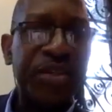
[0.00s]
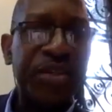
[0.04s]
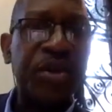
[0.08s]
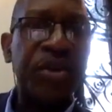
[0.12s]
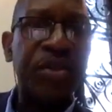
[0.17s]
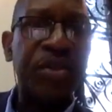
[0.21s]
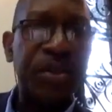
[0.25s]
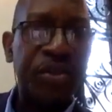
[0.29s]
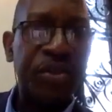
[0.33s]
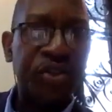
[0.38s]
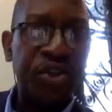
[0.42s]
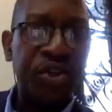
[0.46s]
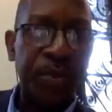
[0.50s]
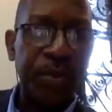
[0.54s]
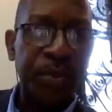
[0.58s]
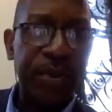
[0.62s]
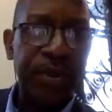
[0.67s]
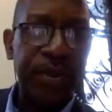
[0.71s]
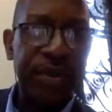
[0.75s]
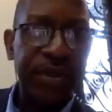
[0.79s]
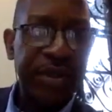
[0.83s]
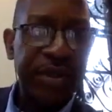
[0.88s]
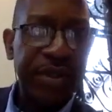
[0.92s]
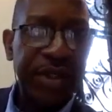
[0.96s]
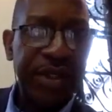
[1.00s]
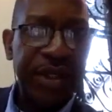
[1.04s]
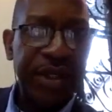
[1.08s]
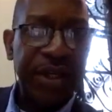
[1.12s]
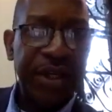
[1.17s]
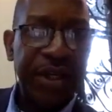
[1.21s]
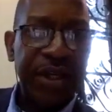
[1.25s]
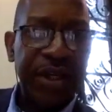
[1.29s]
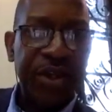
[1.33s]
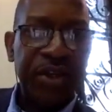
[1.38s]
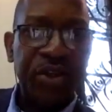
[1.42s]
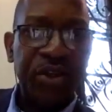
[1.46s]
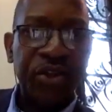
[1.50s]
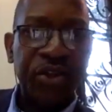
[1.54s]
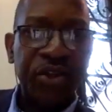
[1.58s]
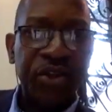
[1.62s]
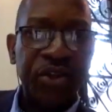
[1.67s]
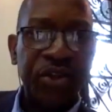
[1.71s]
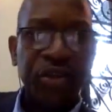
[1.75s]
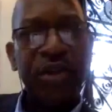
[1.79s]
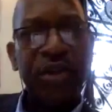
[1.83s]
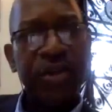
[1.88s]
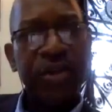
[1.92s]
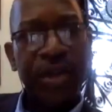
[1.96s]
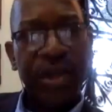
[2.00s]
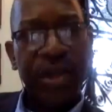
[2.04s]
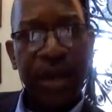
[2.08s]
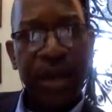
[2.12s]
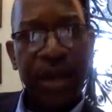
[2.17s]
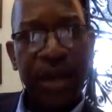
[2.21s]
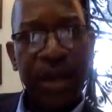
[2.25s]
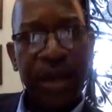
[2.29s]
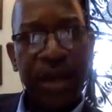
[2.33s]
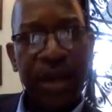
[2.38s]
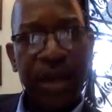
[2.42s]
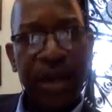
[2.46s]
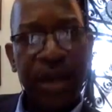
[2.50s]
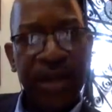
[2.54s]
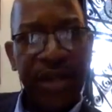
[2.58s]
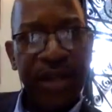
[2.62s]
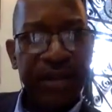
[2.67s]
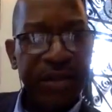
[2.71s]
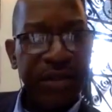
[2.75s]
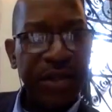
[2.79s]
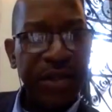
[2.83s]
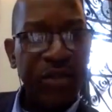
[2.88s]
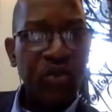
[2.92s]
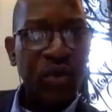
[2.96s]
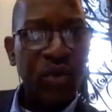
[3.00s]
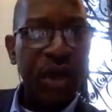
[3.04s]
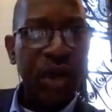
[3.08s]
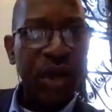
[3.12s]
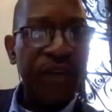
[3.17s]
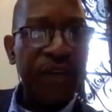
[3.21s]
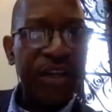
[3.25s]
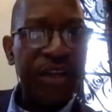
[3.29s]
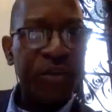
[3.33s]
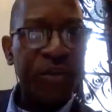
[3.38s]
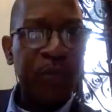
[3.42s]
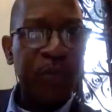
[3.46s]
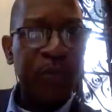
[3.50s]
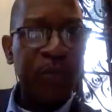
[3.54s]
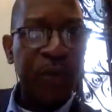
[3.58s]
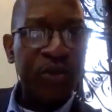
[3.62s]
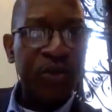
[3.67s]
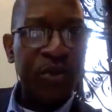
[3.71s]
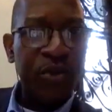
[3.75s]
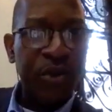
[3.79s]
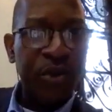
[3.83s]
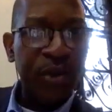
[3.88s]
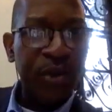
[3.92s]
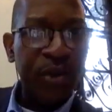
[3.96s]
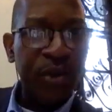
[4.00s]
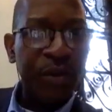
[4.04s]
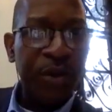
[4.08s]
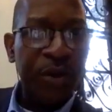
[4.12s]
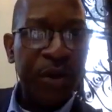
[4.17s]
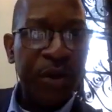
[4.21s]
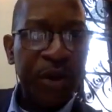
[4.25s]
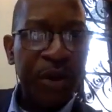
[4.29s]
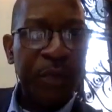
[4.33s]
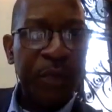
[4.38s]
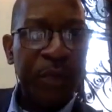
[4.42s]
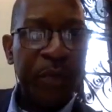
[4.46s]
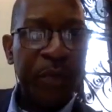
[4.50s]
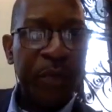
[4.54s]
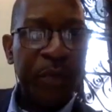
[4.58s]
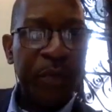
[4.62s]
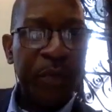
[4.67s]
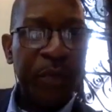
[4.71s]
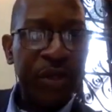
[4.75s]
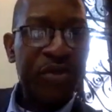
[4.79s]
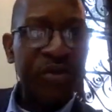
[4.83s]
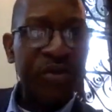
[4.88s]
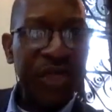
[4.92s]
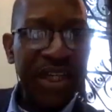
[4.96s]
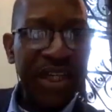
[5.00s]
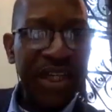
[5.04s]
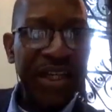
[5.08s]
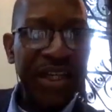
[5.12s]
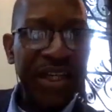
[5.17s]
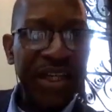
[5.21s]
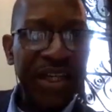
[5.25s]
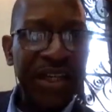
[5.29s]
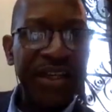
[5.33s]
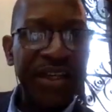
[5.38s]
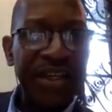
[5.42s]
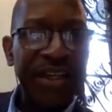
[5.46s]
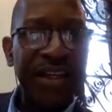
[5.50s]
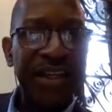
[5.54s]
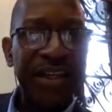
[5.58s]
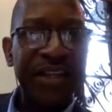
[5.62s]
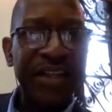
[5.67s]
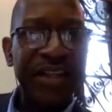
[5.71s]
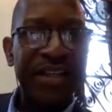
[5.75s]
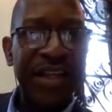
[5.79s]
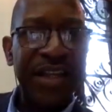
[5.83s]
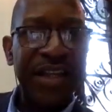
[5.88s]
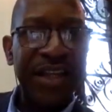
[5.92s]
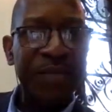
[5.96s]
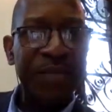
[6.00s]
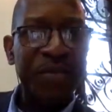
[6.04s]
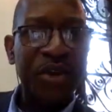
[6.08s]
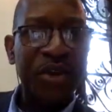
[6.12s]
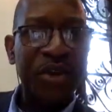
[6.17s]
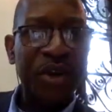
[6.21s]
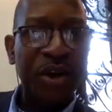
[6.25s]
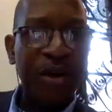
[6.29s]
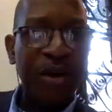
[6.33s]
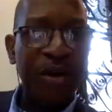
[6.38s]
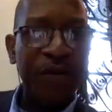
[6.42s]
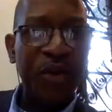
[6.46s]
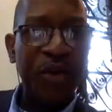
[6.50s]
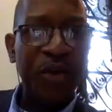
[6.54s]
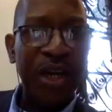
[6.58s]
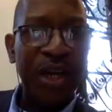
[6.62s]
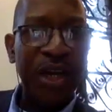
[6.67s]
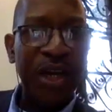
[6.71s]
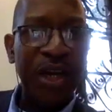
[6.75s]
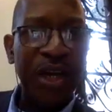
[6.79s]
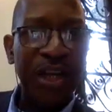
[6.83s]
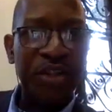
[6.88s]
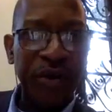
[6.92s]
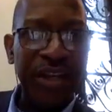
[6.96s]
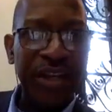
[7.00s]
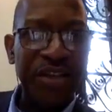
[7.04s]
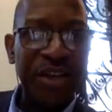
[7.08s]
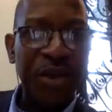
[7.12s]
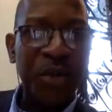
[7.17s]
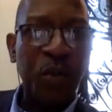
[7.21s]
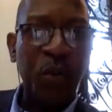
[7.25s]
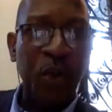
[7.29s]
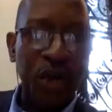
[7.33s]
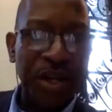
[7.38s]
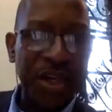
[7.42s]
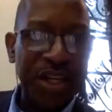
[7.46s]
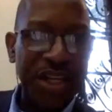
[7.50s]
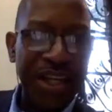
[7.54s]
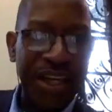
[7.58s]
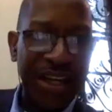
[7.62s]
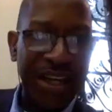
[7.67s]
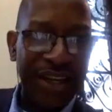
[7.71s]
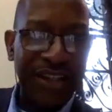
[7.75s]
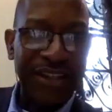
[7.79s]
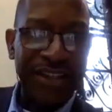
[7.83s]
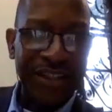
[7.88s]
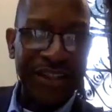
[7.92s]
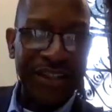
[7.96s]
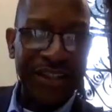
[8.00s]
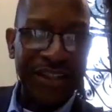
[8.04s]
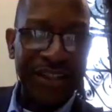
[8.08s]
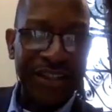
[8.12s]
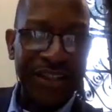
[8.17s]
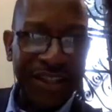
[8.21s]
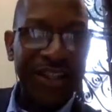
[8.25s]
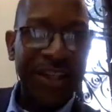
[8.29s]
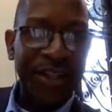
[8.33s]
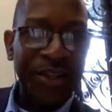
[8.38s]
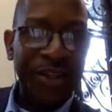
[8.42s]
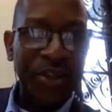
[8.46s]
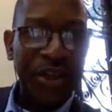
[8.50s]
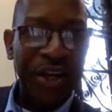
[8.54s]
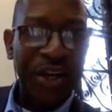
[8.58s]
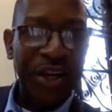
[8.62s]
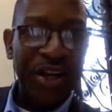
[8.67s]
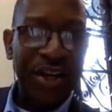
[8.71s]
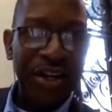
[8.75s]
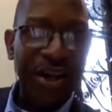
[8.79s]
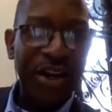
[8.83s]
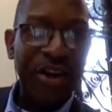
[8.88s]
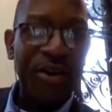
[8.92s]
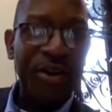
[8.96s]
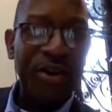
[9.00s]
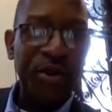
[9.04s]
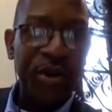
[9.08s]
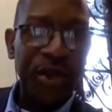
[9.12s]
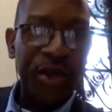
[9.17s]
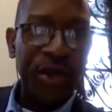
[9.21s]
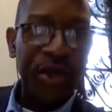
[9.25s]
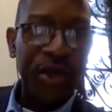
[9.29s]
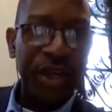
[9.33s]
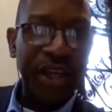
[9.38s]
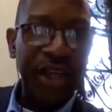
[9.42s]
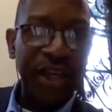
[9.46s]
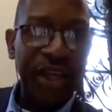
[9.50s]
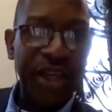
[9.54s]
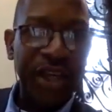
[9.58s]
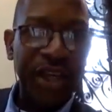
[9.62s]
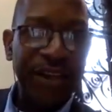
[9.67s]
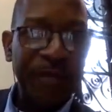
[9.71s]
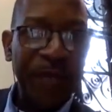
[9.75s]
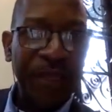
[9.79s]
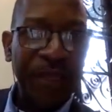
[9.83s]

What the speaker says: You learn it on the job. So you're going to come in, you're 12 years post-call, but really, in terms of your experience, you're 1 year. You're a rookie.